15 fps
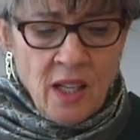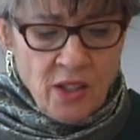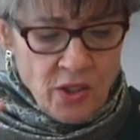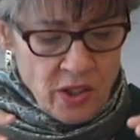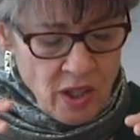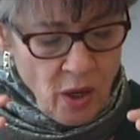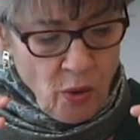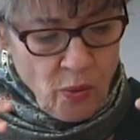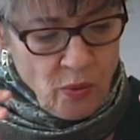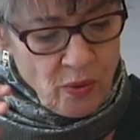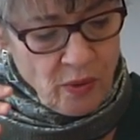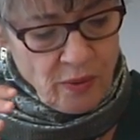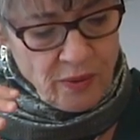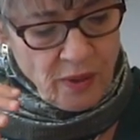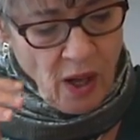So
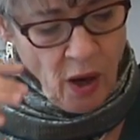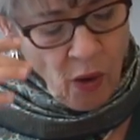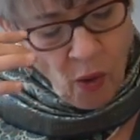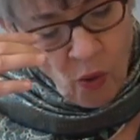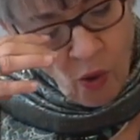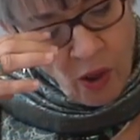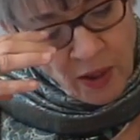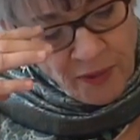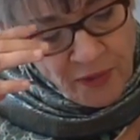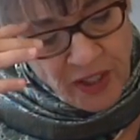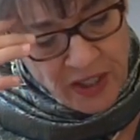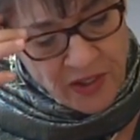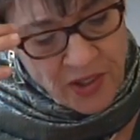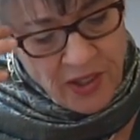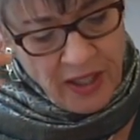all of
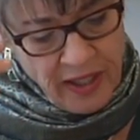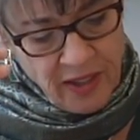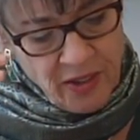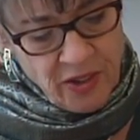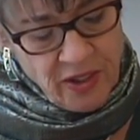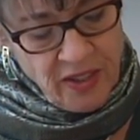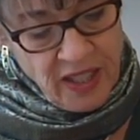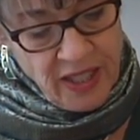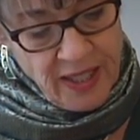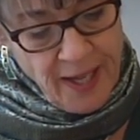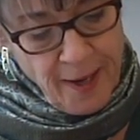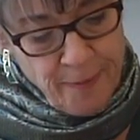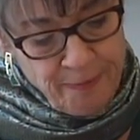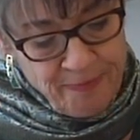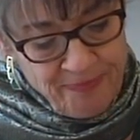these things,
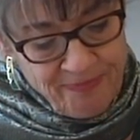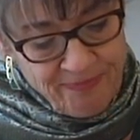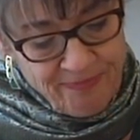the